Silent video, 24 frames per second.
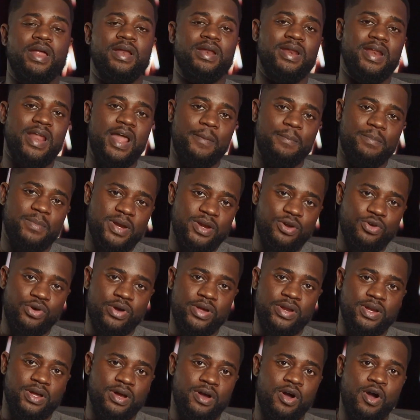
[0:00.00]
and let me
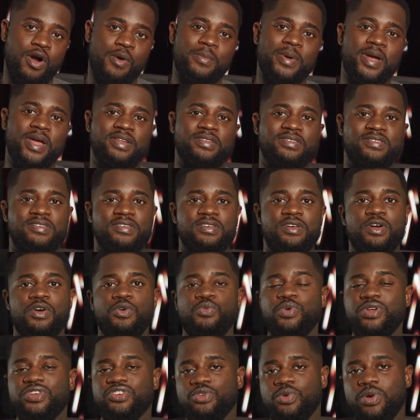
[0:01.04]
know in the comments
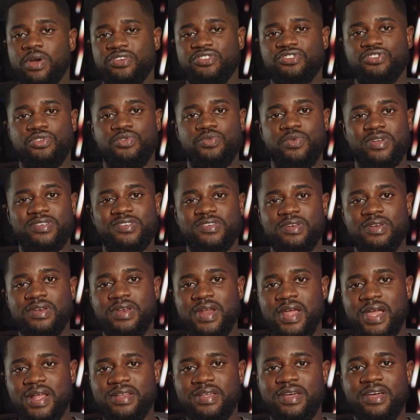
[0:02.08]
which question
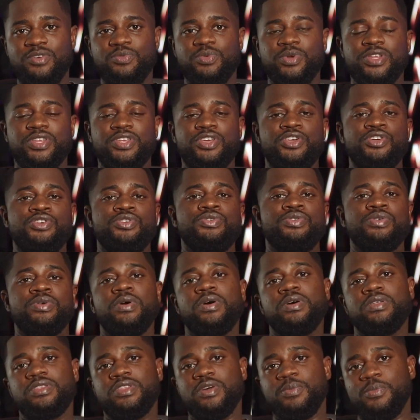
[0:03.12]
resonated with you
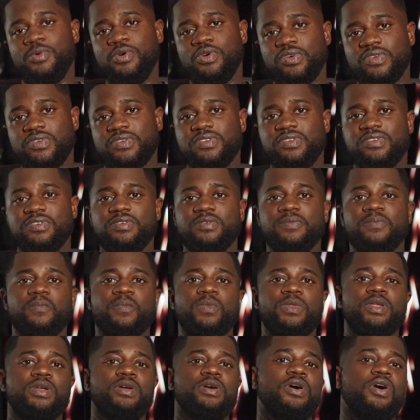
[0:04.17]
the most.
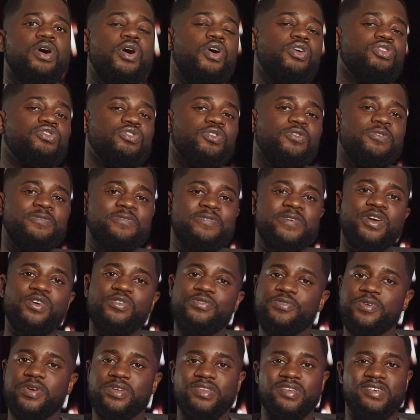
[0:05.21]
Also,
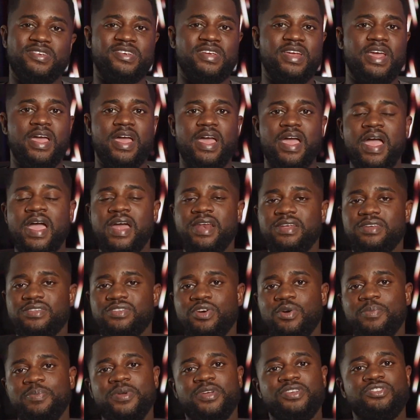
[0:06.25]
feel free to share any
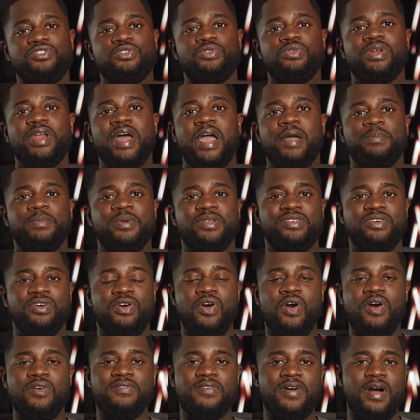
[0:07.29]
topics you'd like me to
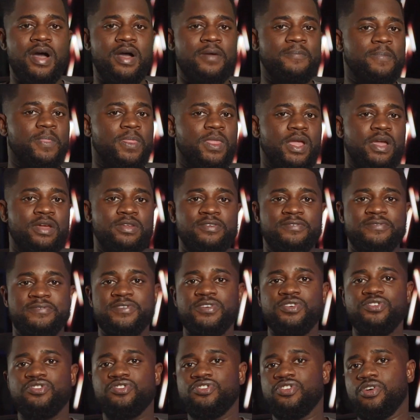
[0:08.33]
cover in the
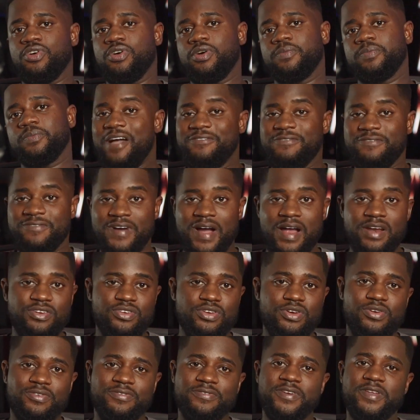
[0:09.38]
future. I
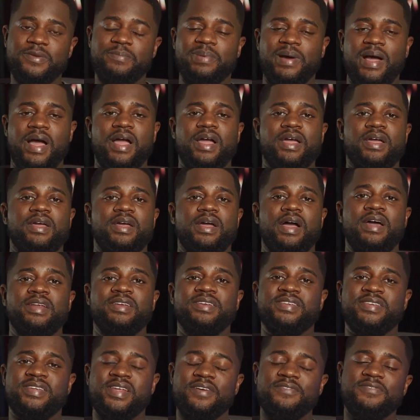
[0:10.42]
value your feedback
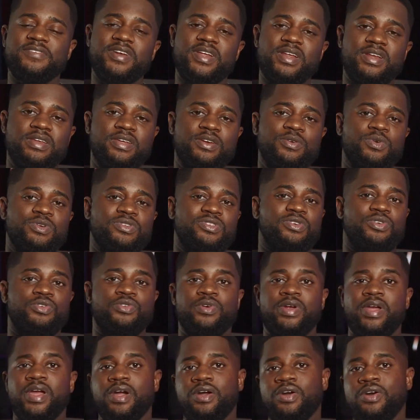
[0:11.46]
and definitely want to
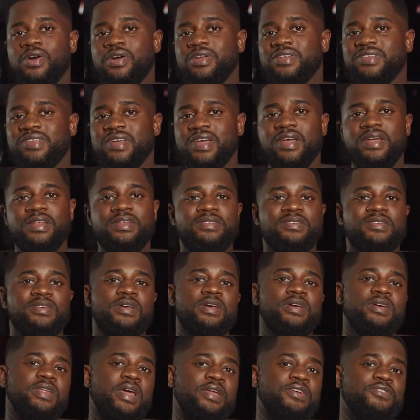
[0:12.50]
create content
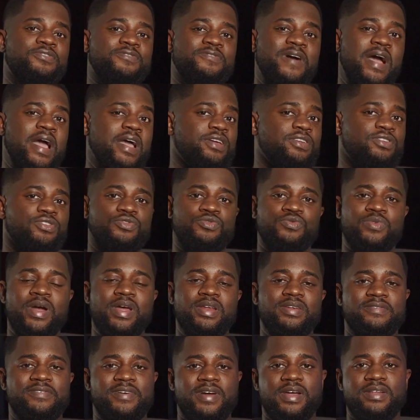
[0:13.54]
that you find
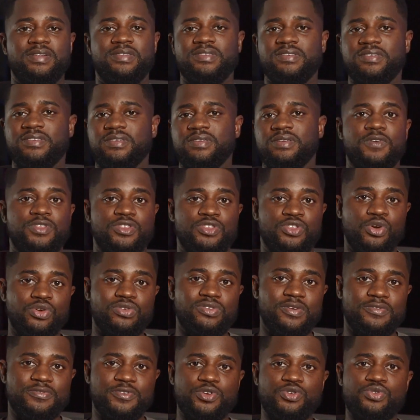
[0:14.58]
relevant. For
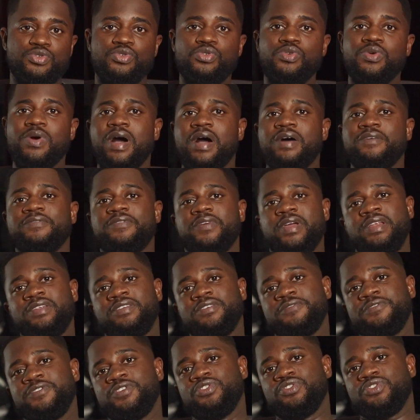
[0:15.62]
those of you who have
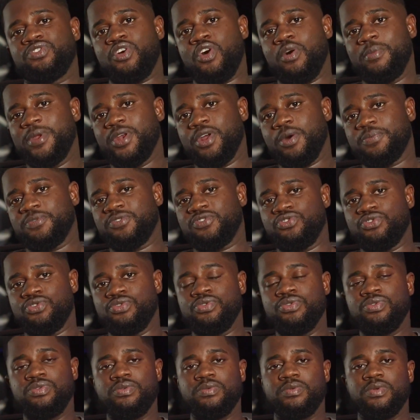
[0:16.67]
interviews coming up
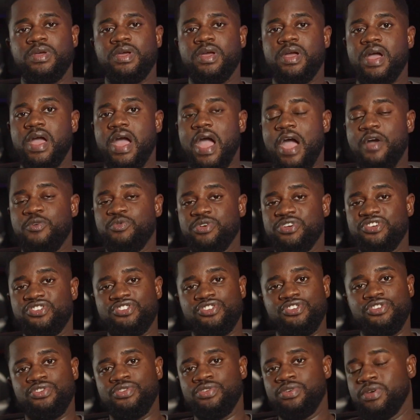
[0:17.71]
soon, I
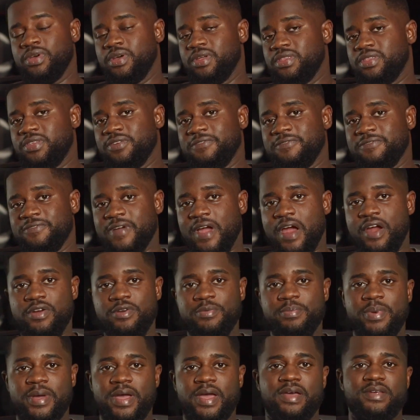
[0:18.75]
wish you the
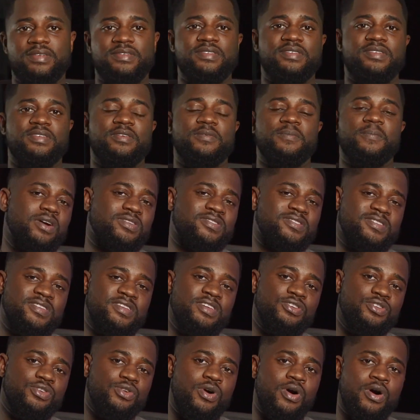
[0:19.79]
very best. I'll
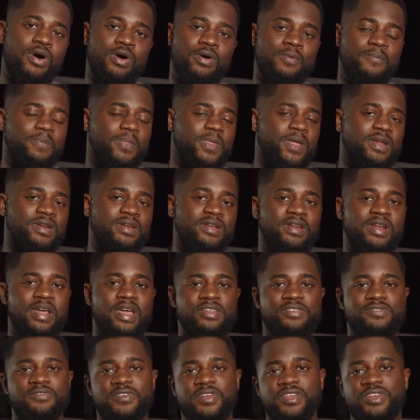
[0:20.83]
see you all in the
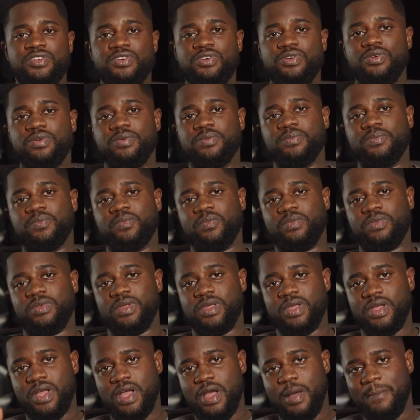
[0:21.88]
next video.
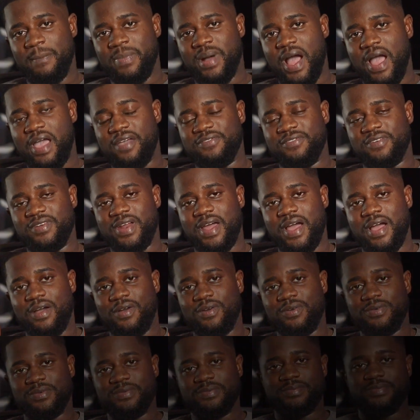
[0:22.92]
Bye for
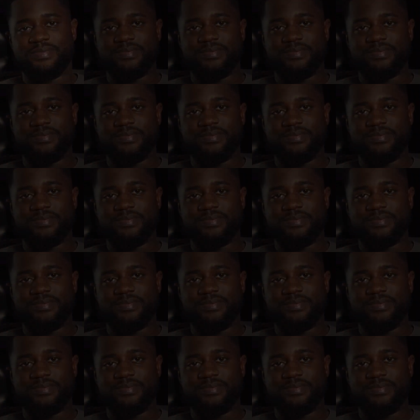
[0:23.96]
now.